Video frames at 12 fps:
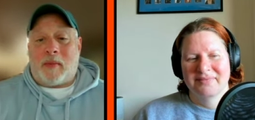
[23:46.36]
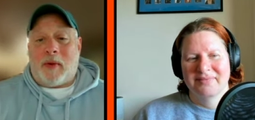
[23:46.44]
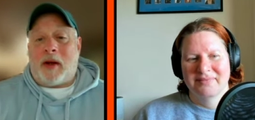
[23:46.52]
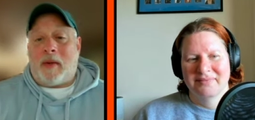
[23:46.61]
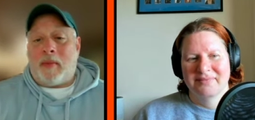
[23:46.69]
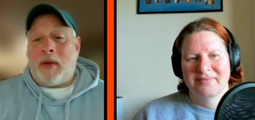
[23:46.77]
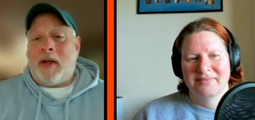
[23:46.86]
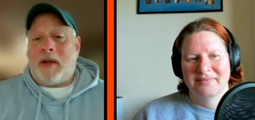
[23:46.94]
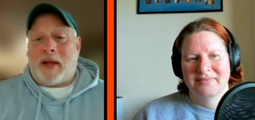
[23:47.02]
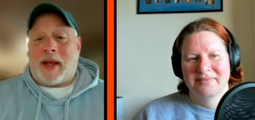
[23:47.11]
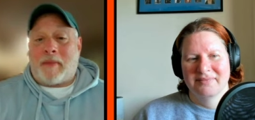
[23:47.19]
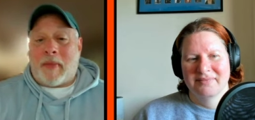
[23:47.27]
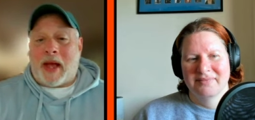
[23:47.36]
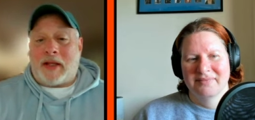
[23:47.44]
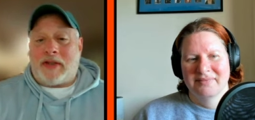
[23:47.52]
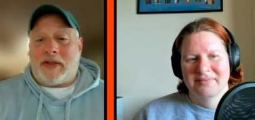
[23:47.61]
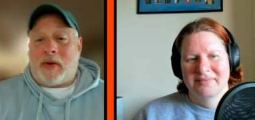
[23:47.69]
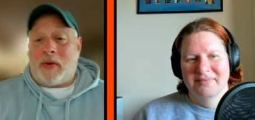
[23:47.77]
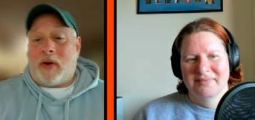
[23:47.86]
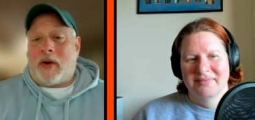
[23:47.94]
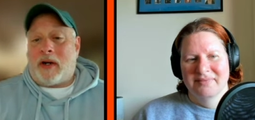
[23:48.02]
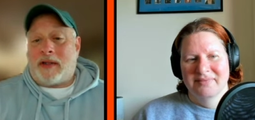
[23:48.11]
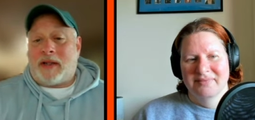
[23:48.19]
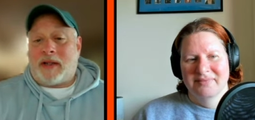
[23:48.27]
Speaker 1: up like Mads
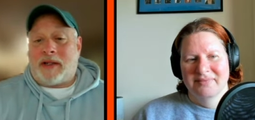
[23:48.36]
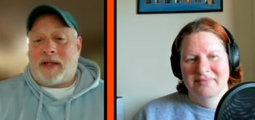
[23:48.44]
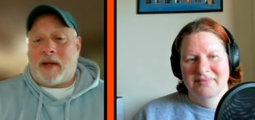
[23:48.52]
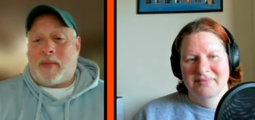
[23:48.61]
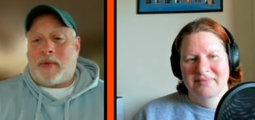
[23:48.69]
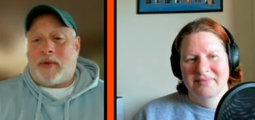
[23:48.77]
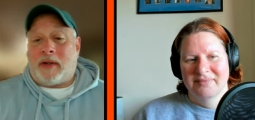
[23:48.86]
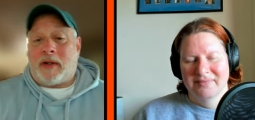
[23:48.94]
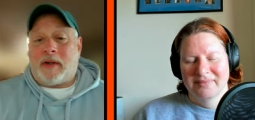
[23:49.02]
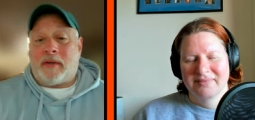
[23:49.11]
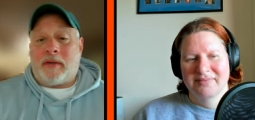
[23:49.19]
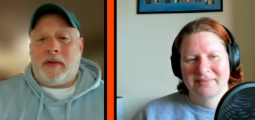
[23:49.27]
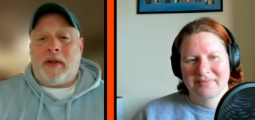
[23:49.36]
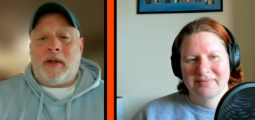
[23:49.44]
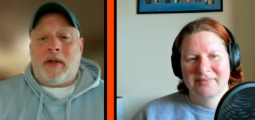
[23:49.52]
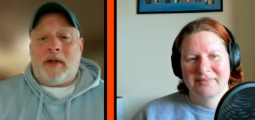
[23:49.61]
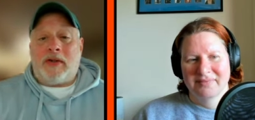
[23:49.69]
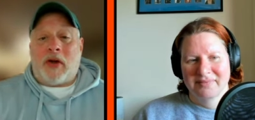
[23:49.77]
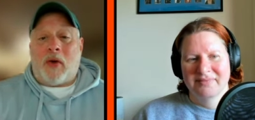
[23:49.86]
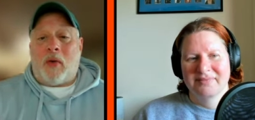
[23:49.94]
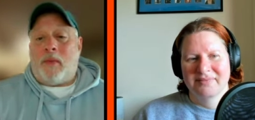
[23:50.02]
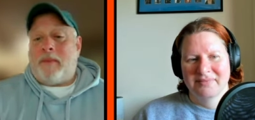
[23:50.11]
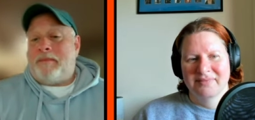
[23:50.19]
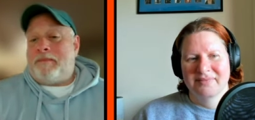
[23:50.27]
Sogaard as an example, you know.
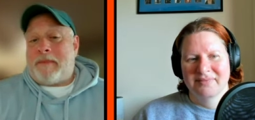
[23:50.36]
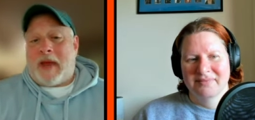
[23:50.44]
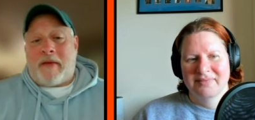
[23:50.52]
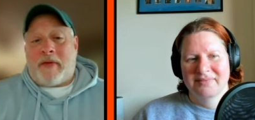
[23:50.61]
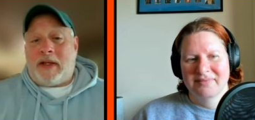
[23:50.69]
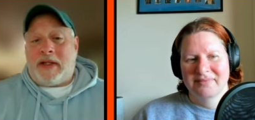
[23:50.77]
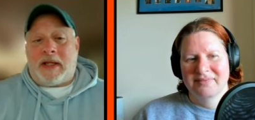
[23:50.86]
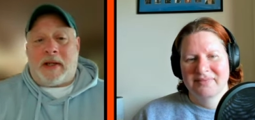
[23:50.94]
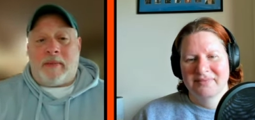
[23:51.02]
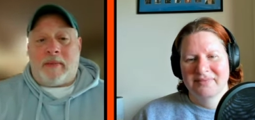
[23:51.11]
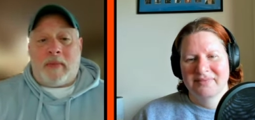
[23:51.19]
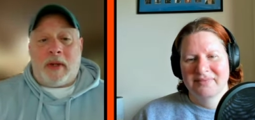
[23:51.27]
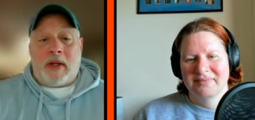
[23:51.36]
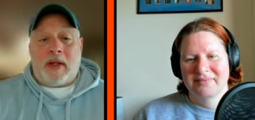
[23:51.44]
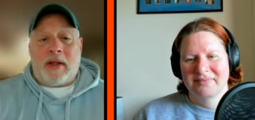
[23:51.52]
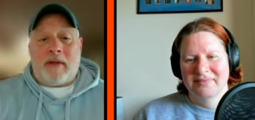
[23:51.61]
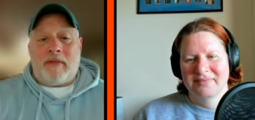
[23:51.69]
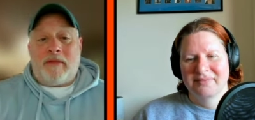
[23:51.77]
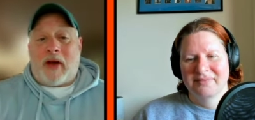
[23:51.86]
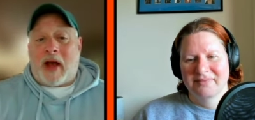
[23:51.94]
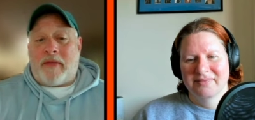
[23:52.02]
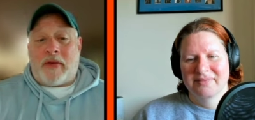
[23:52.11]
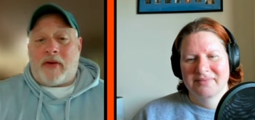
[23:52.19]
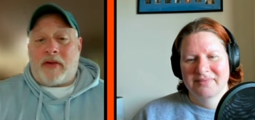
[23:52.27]
So every team
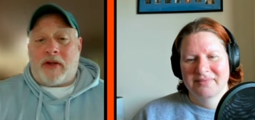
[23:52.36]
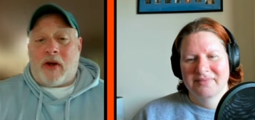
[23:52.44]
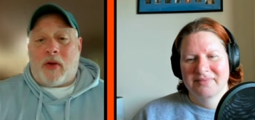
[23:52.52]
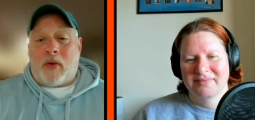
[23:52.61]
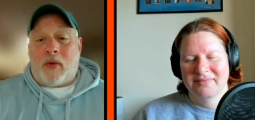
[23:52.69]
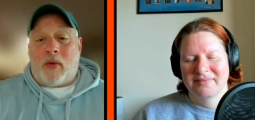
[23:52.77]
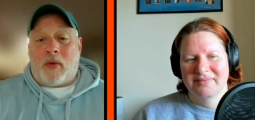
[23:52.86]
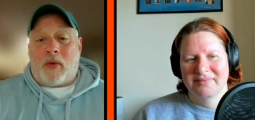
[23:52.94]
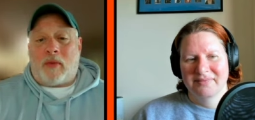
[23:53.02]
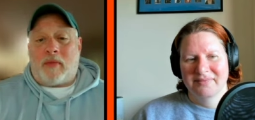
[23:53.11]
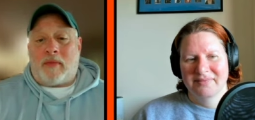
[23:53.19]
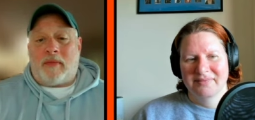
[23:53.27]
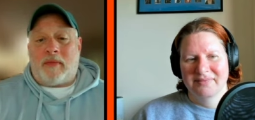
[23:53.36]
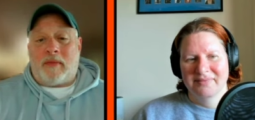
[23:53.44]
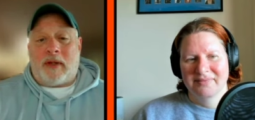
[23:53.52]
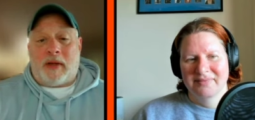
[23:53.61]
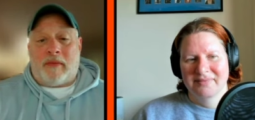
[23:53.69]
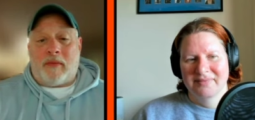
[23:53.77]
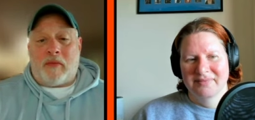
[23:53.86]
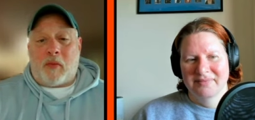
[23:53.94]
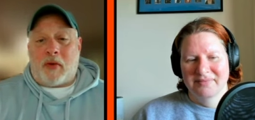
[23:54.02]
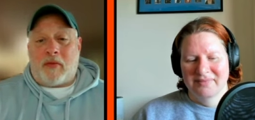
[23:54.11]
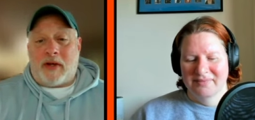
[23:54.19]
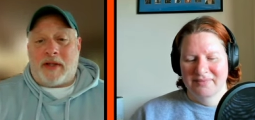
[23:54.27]
five years ago or even
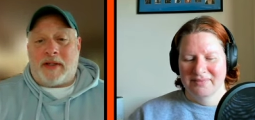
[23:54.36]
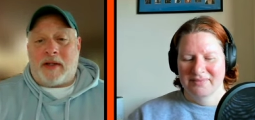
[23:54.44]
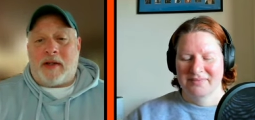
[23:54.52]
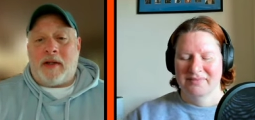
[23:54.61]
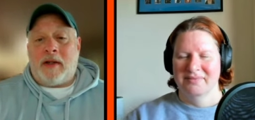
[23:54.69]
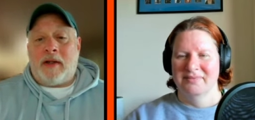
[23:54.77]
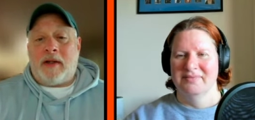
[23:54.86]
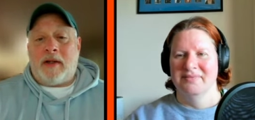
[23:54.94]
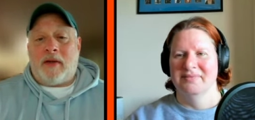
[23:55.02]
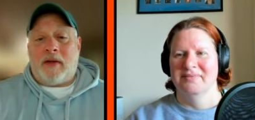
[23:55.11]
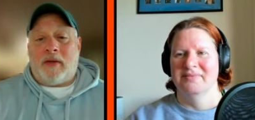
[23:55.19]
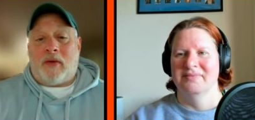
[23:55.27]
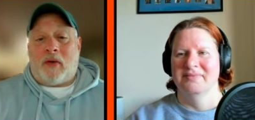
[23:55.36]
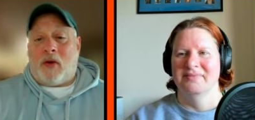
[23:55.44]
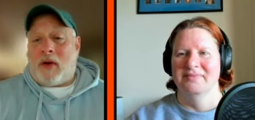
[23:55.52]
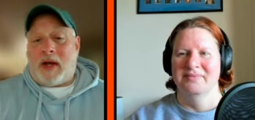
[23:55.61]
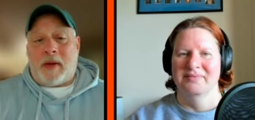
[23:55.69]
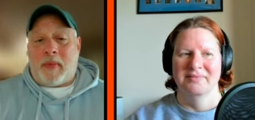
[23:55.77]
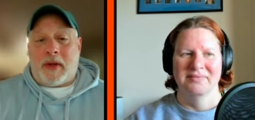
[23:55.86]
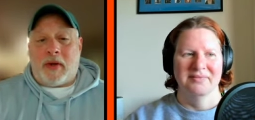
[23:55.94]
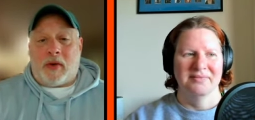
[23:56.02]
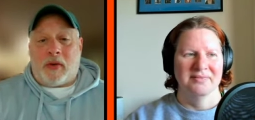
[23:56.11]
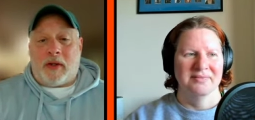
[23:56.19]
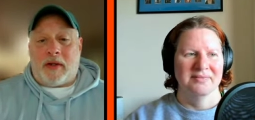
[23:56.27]
more recent all had a big
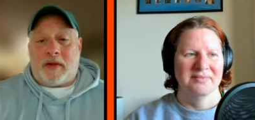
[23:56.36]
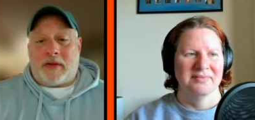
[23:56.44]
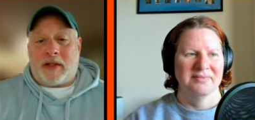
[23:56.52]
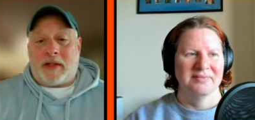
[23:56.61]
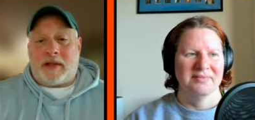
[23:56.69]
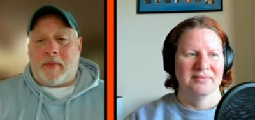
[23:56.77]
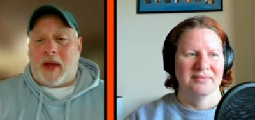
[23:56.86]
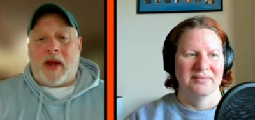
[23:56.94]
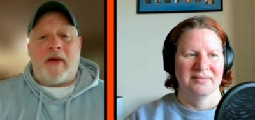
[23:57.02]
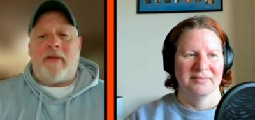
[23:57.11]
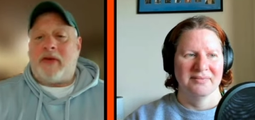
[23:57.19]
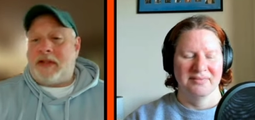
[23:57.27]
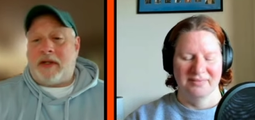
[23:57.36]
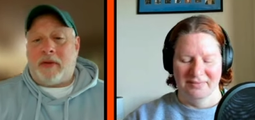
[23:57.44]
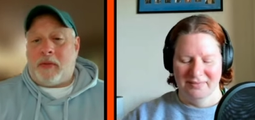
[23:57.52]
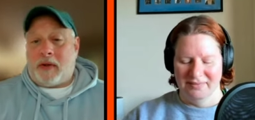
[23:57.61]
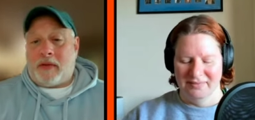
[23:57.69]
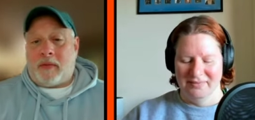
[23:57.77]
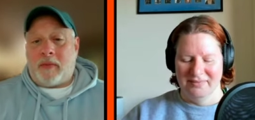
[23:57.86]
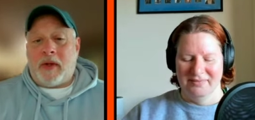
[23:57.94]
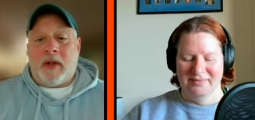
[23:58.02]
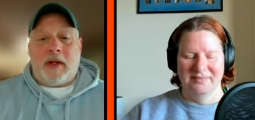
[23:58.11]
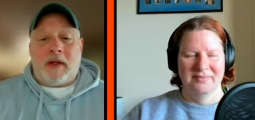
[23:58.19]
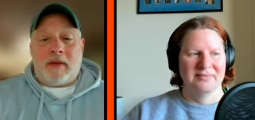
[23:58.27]
goalie in their system. Every single one of them.
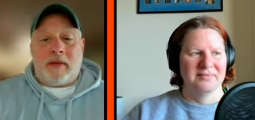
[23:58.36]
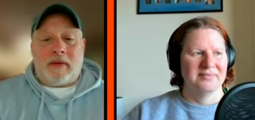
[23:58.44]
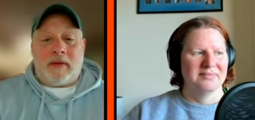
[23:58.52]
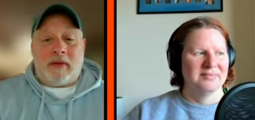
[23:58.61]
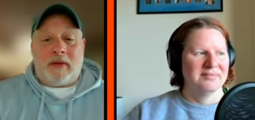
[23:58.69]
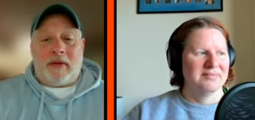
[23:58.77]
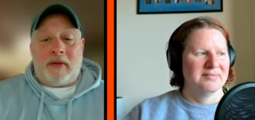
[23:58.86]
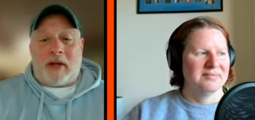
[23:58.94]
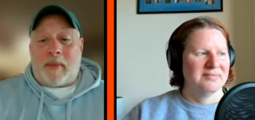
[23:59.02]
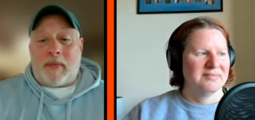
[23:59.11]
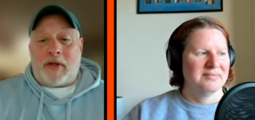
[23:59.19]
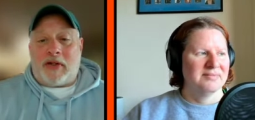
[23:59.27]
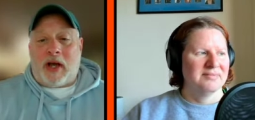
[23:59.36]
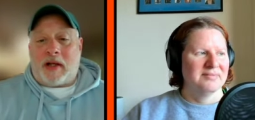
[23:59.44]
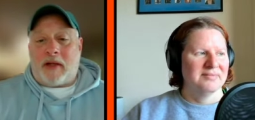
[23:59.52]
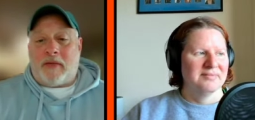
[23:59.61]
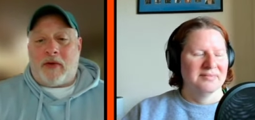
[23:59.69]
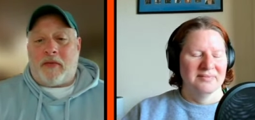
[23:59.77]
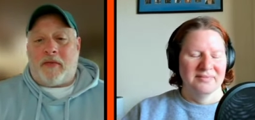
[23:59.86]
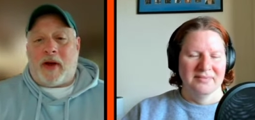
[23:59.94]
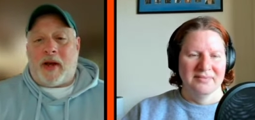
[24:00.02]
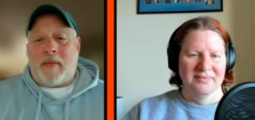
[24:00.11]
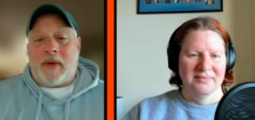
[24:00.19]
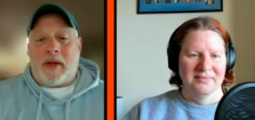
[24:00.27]
I'd be shocked if you could
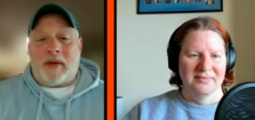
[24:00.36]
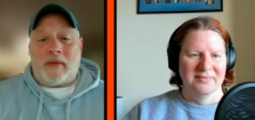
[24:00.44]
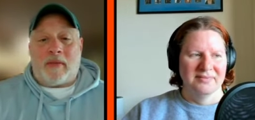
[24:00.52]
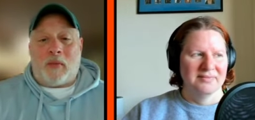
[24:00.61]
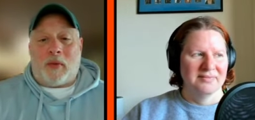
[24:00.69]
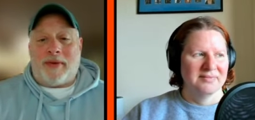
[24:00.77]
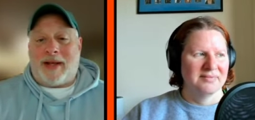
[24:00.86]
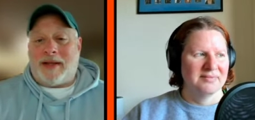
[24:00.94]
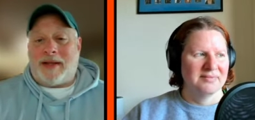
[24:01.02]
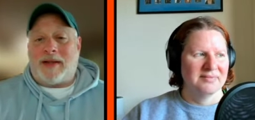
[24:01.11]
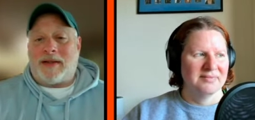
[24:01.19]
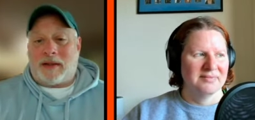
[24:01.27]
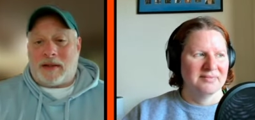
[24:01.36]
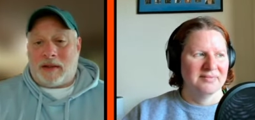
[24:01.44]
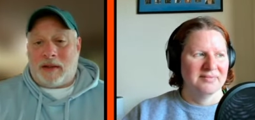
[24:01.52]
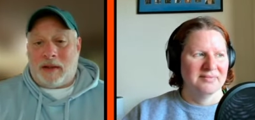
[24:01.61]
find me a one that doesn't.